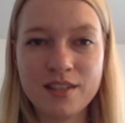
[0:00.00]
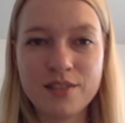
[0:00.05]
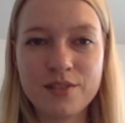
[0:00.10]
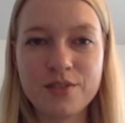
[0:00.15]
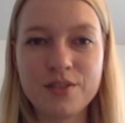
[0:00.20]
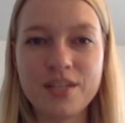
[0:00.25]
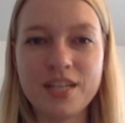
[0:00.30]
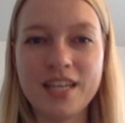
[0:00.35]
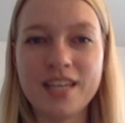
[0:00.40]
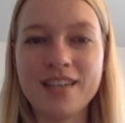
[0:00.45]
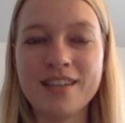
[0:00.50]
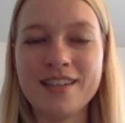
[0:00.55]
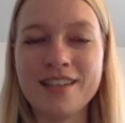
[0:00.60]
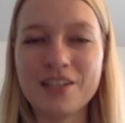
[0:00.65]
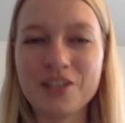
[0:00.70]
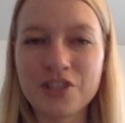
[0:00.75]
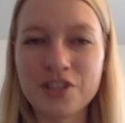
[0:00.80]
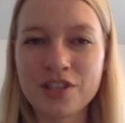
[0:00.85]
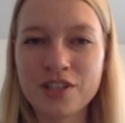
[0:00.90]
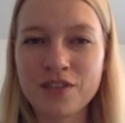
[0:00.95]
to take
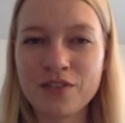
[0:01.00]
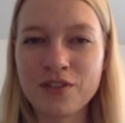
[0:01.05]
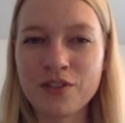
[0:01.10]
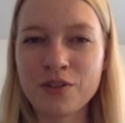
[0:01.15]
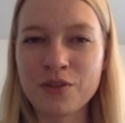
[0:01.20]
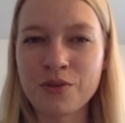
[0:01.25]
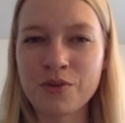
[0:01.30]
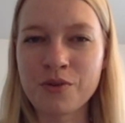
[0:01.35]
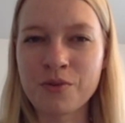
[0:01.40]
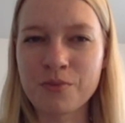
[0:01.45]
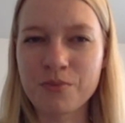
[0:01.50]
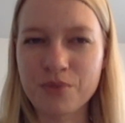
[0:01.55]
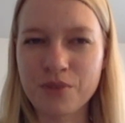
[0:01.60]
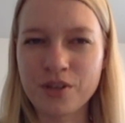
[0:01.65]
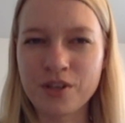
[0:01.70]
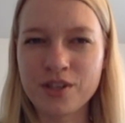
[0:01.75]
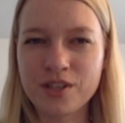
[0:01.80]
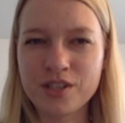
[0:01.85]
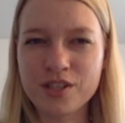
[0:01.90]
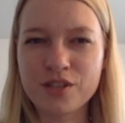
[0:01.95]
initiative in your own
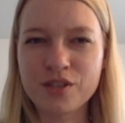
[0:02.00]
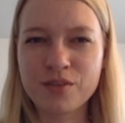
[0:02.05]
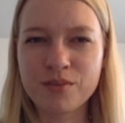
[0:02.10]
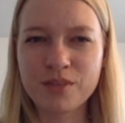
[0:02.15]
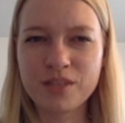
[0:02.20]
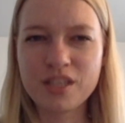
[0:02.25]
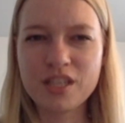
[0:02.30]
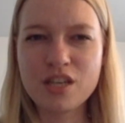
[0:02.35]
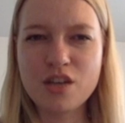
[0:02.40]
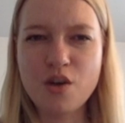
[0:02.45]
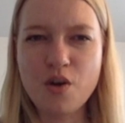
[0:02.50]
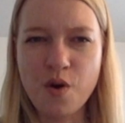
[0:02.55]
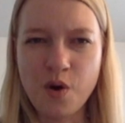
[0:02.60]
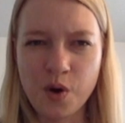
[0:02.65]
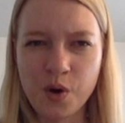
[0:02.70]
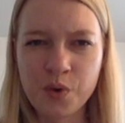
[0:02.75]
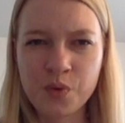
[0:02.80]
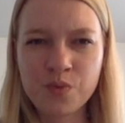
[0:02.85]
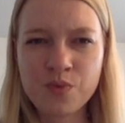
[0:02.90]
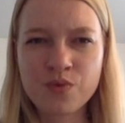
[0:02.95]
projects, to really
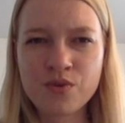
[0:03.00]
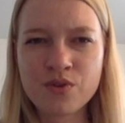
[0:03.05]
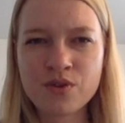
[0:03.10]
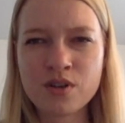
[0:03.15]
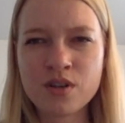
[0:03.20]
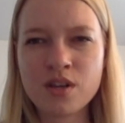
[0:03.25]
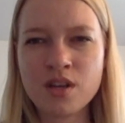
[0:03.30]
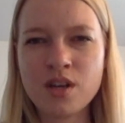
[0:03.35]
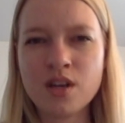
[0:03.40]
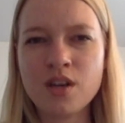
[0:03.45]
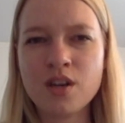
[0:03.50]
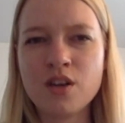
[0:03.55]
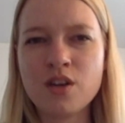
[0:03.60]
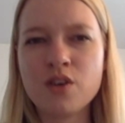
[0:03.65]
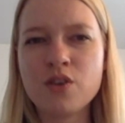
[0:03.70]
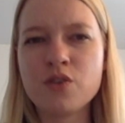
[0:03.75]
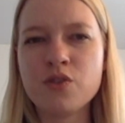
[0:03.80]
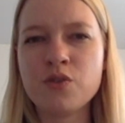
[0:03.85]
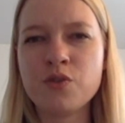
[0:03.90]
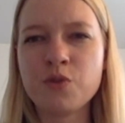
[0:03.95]
own
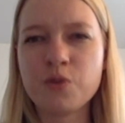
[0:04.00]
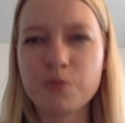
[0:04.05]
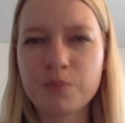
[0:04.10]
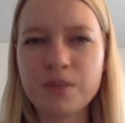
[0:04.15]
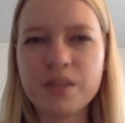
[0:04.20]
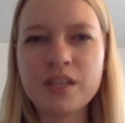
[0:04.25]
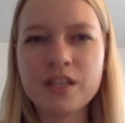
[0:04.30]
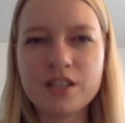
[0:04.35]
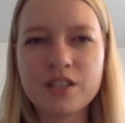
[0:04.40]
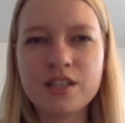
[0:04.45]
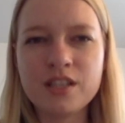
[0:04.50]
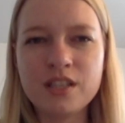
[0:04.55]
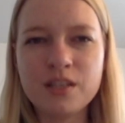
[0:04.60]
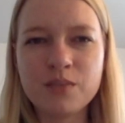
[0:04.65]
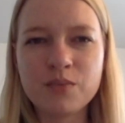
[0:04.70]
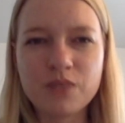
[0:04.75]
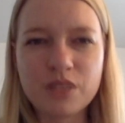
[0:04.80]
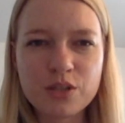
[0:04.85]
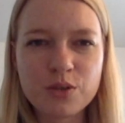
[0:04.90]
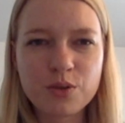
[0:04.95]
your
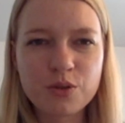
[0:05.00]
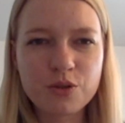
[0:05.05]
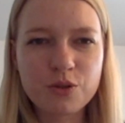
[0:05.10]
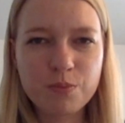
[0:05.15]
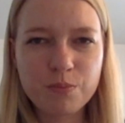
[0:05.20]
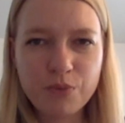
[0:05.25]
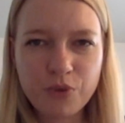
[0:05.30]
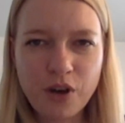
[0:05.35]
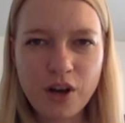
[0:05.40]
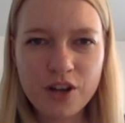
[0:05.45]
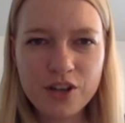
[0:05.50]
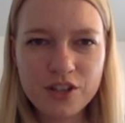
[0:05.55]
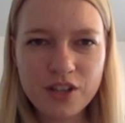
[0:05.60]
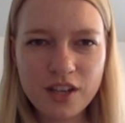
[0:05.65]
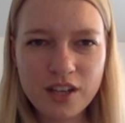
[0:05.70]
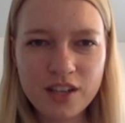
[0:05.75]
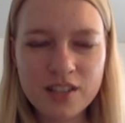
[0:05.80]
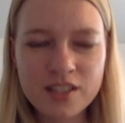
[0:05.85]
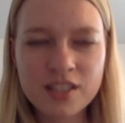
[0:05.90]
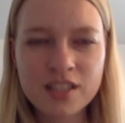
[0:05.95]
PhD research
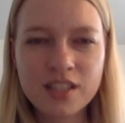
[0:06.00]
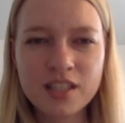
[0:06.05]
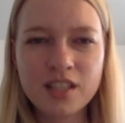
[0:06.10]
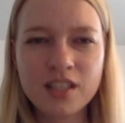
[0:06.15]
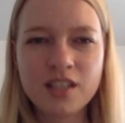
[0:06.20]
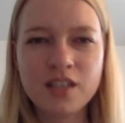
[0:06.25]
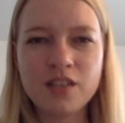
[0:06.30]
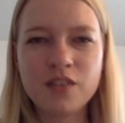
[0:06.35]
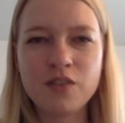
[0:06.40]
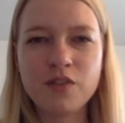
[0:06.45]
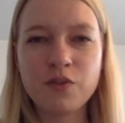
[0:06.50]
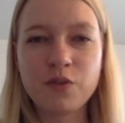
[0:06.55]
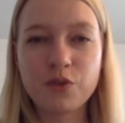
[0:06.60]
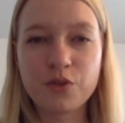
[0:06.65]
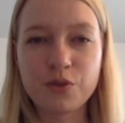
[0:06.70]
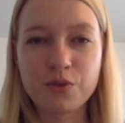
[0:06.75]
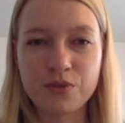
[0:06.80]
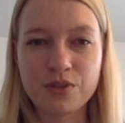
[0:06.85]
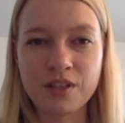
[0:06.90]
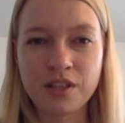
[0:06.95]
project for
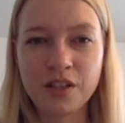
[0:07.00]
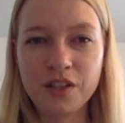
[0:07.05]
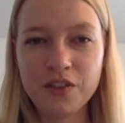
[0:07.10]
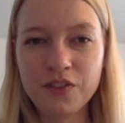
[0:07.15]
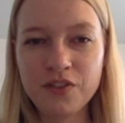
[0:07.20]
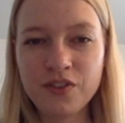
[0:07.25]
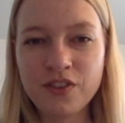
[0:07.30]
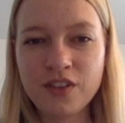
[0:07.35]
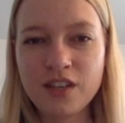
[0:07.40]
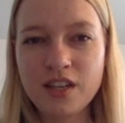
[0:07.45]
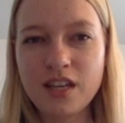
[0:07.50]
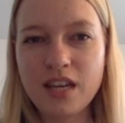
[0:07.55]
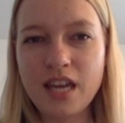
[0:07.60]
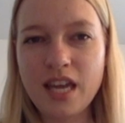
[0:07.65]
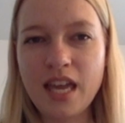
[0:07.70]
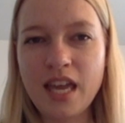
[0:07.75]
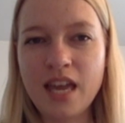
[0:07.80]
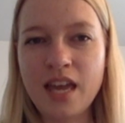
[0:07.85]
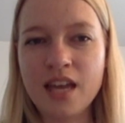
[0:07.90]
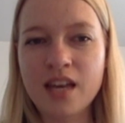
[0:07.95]
yourself.
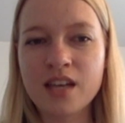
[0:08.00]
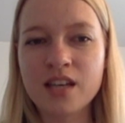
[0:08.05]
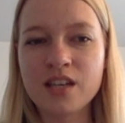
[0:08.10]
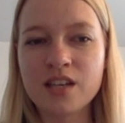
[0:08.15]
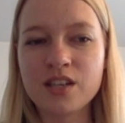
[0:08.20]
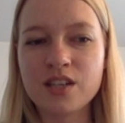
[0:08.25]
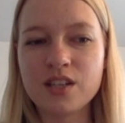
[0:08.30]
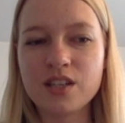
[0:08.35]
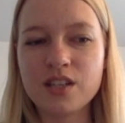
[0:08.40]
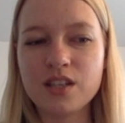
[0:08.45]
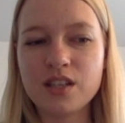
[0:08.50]
And